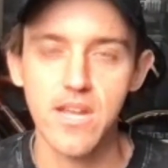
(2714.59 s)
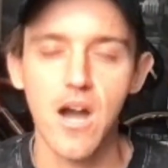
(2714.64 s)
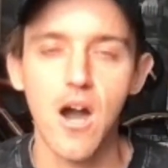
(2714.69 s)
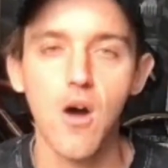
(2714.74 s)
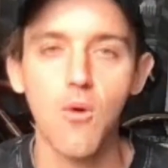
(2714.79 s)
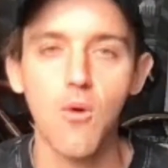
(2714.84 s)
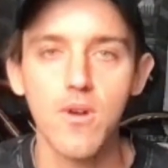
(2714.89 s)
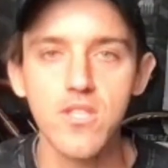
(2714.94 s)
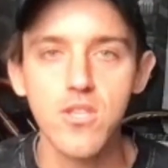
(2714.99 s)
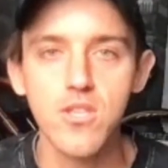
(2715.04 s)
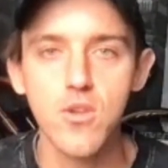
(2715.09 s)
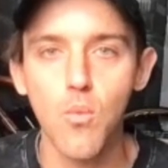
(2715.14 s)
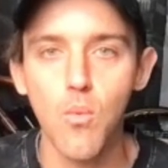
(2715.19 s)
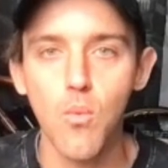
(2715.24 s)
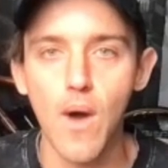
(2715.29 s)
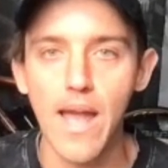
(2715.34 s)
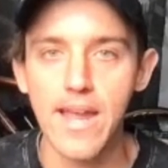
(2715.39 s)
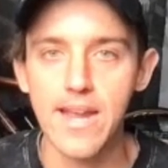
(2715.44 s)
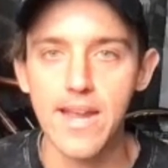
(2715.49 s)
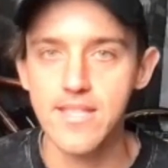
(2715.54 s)
I wanted to
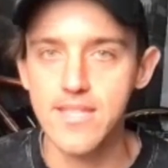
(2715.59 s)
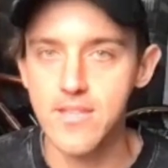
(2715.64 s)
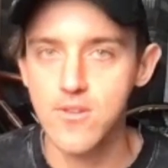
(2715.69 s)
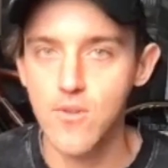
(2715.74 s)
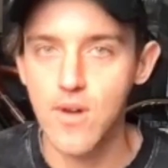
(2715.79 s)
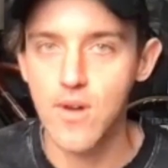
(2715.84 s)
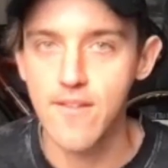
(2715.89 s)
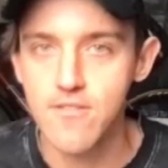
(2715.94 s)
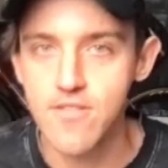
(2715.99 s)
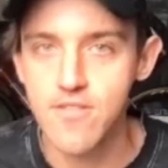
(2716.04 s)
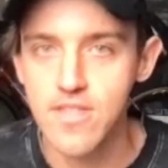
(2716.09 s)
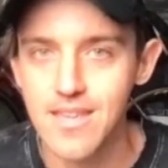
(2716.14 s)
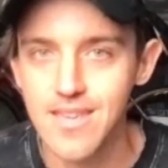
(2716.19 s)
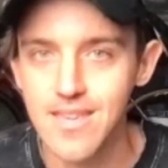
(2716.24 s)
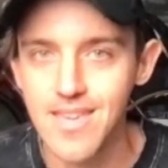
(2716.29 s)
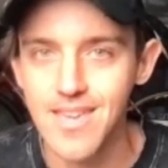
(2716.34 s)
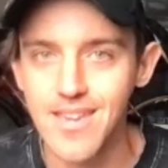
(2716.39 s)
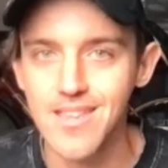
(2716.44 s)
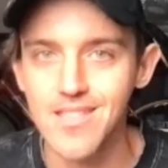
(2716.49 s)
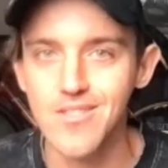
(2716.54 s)
wait until everything
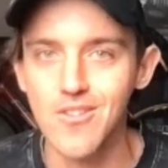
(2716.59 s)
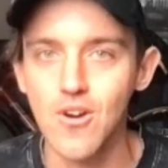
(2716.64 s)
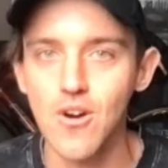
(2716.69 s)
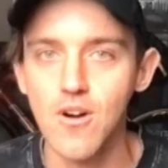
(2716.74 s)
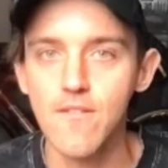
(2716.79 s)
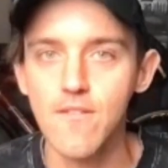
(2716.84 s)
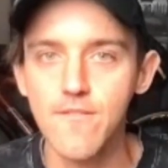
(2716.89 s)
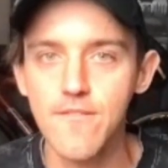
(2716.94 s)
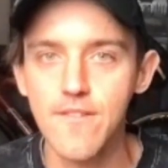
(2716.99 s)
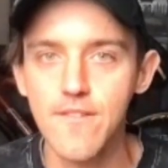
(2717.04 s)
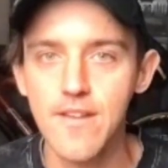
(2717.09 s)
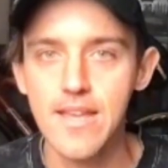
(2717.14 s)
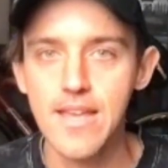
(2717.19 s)
kicked off,